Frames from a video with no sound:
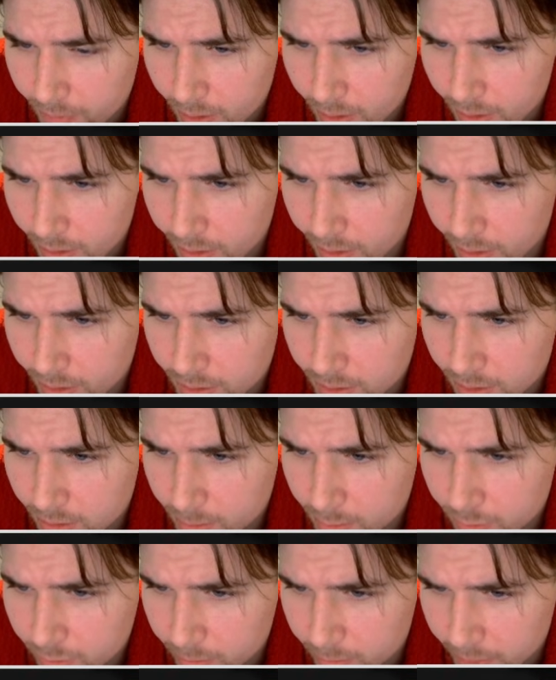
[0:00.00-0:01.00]
And then I start
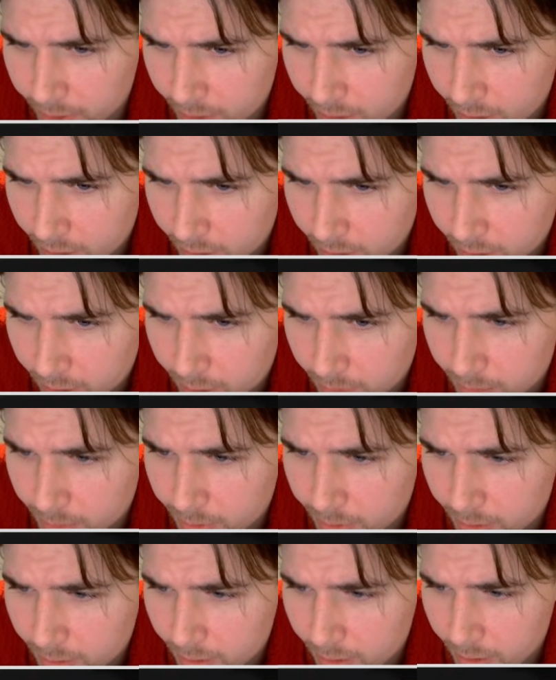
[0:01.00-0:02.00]
moving my king up
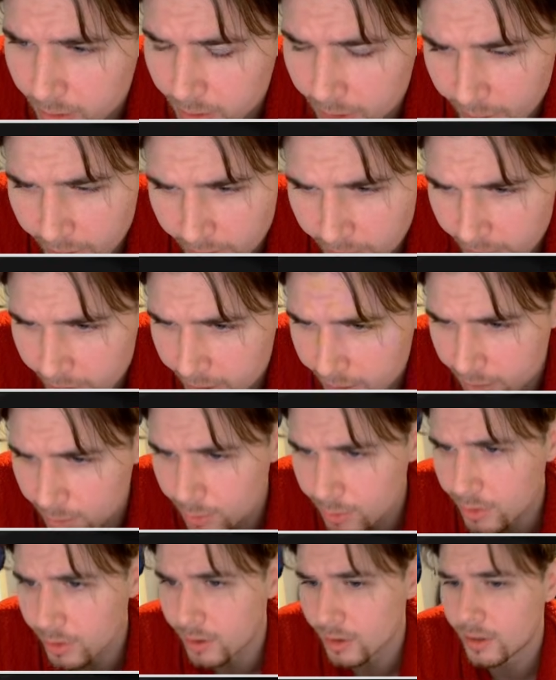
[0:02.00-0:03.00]
and hang the
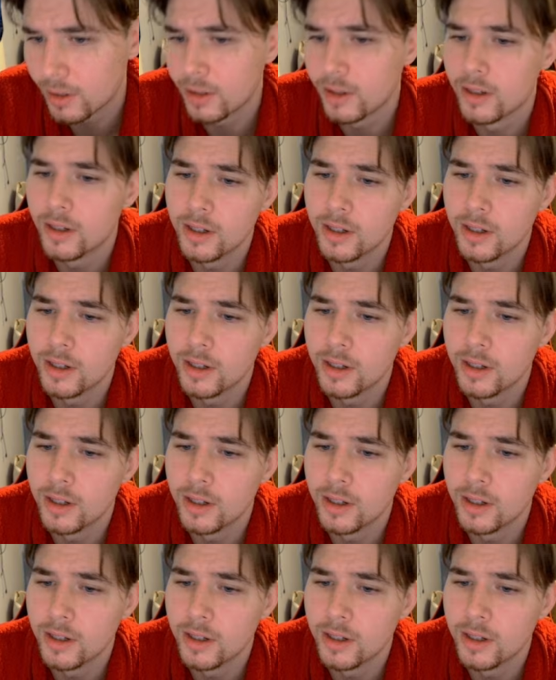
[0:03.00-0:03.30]
rook.